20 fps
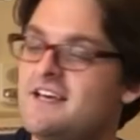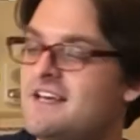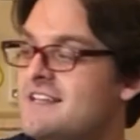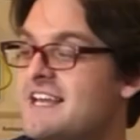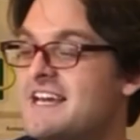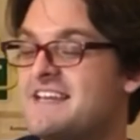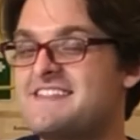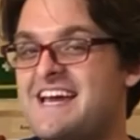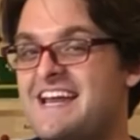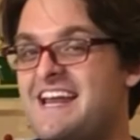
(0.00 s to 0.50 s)

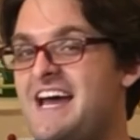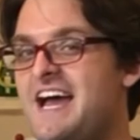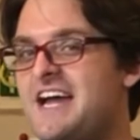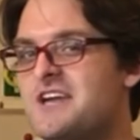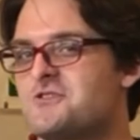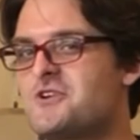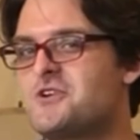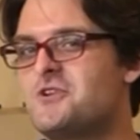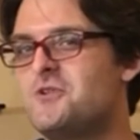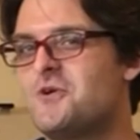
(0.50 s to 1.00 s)
like that
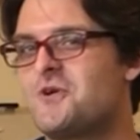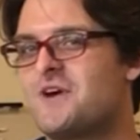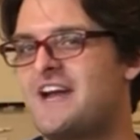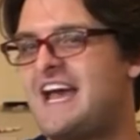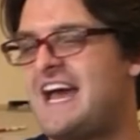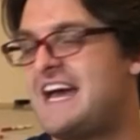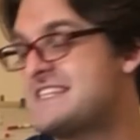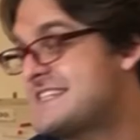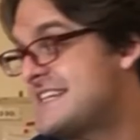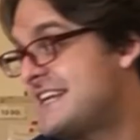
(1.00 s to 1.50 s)
hydrochloric
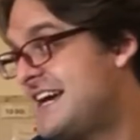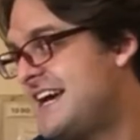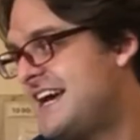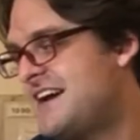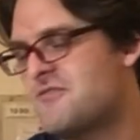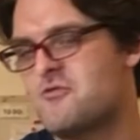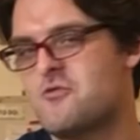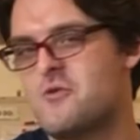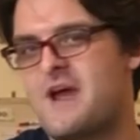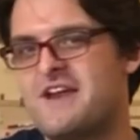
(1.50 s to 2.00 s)
acid I
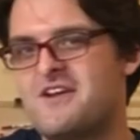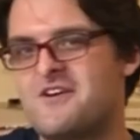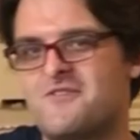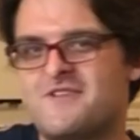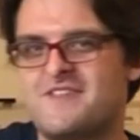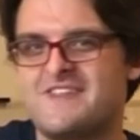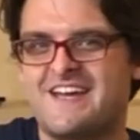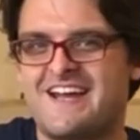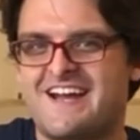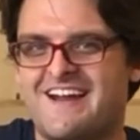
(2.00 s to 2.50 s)
have right
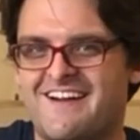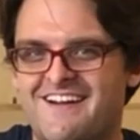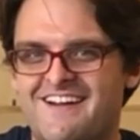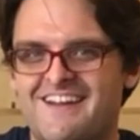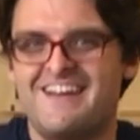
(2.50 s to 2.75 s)
over there.